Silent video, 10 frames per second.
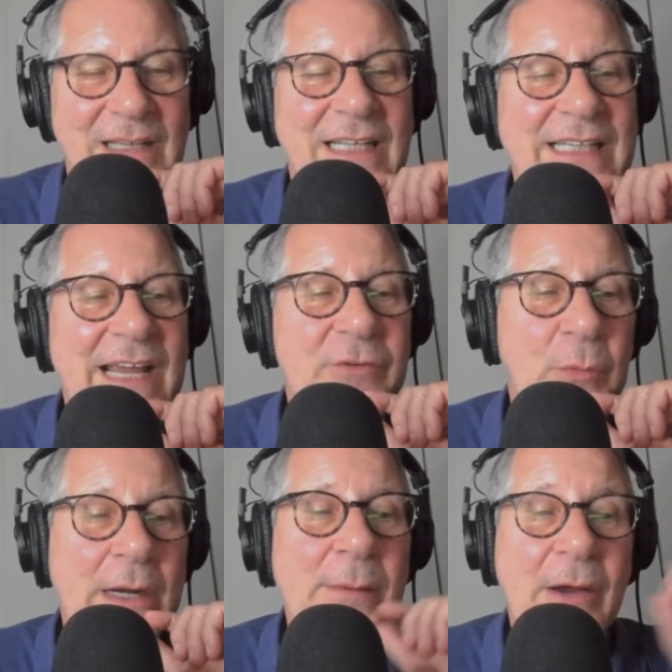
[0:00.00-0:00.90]
And
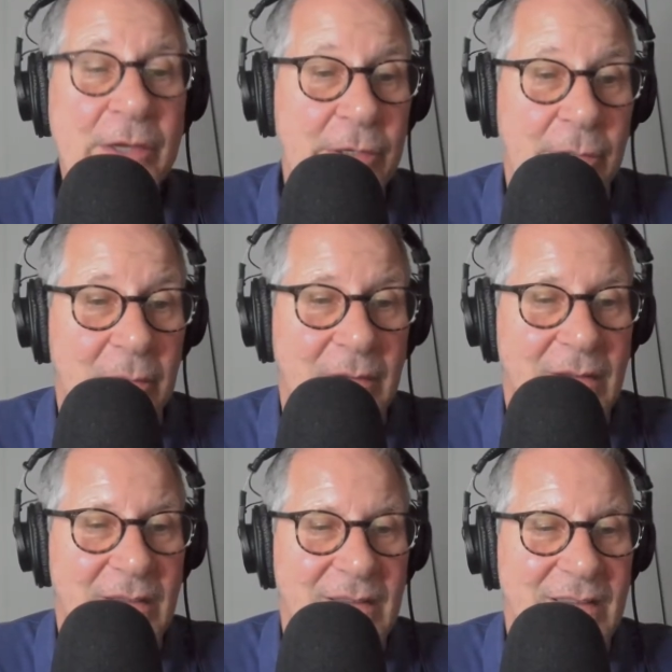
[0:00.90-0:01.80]
David, what about you?
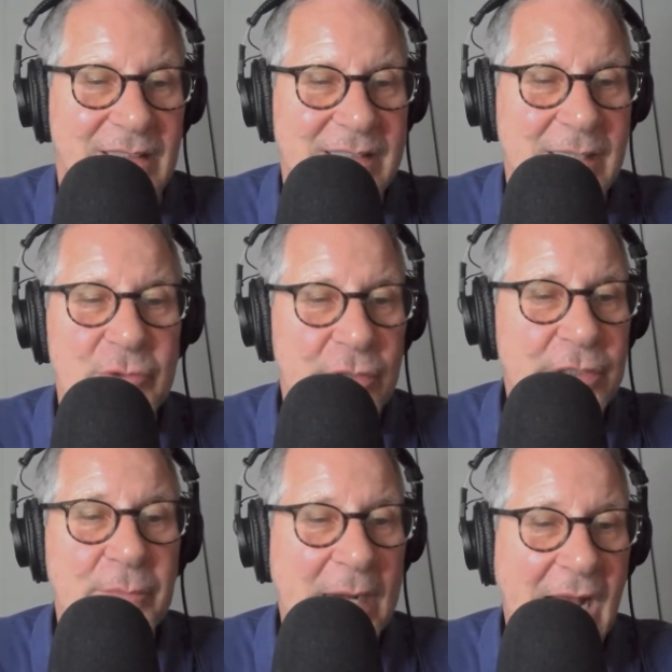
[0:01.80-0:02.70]
Because I'm sure
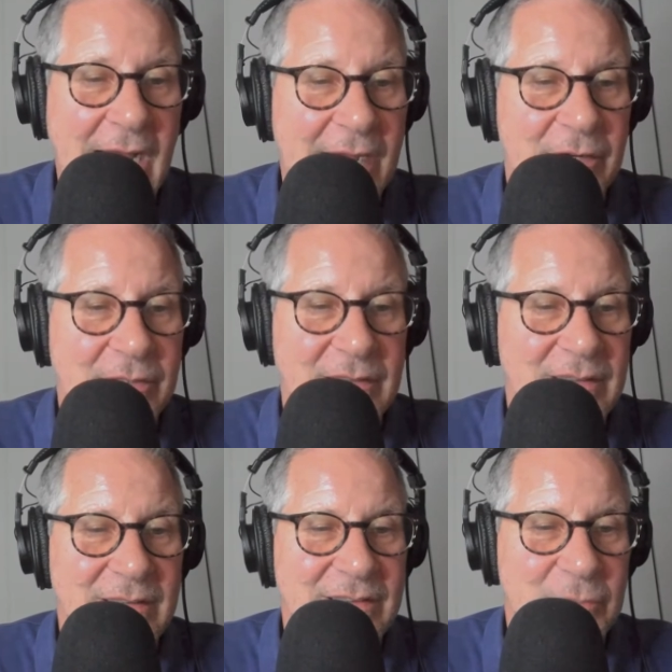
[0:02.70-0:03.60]
you've been hired
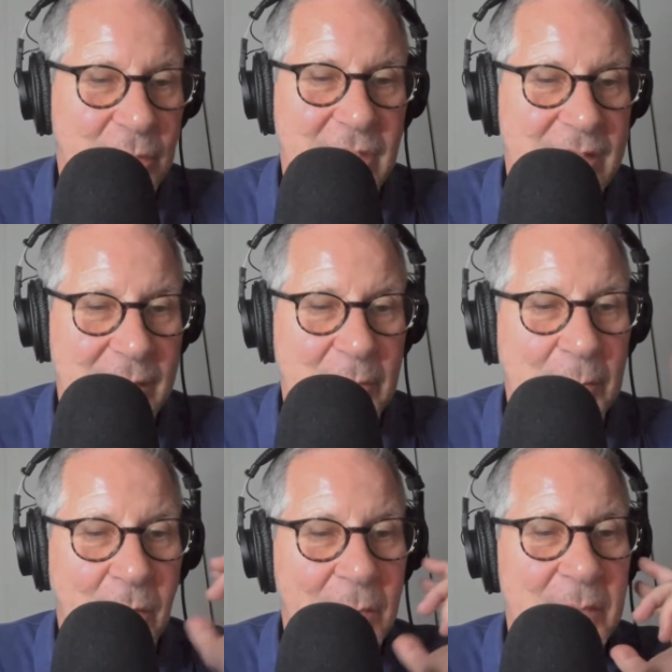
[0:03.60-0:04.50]
to work on some
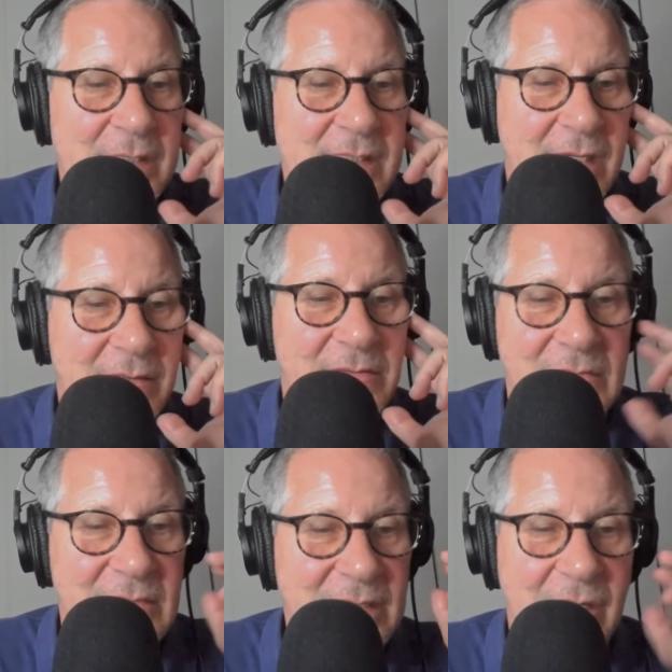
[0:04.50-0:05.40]
apartments that
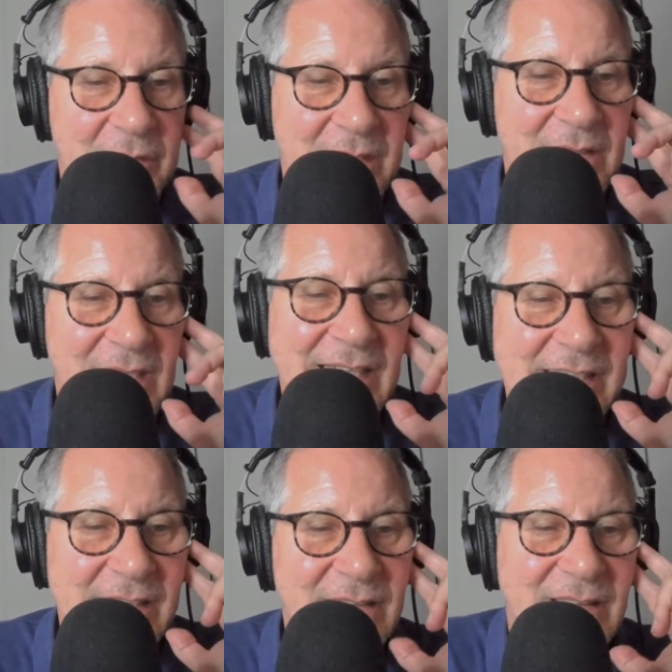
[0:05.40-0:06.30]
yeah, know,
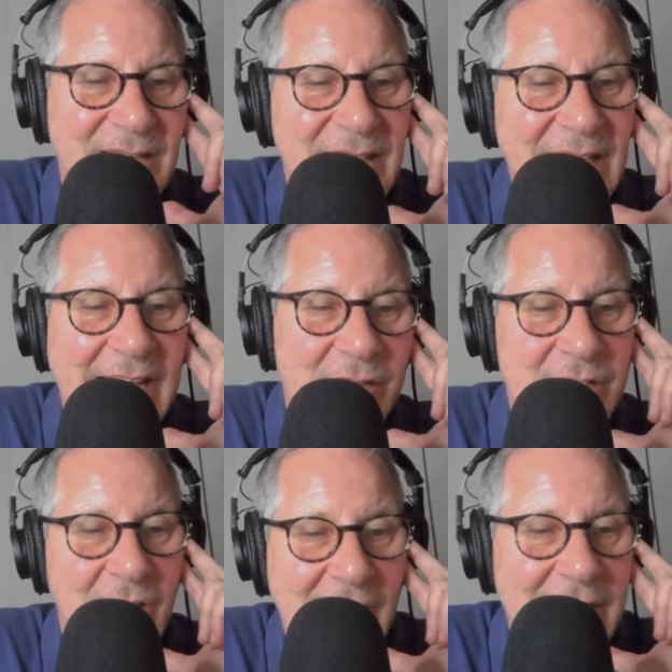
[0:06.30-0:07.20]
ideal
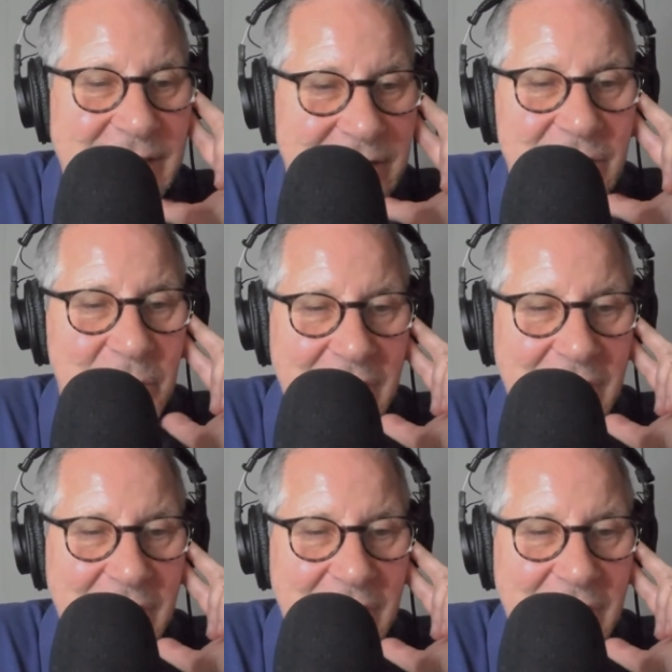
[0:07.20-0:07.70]
layout's not ideal,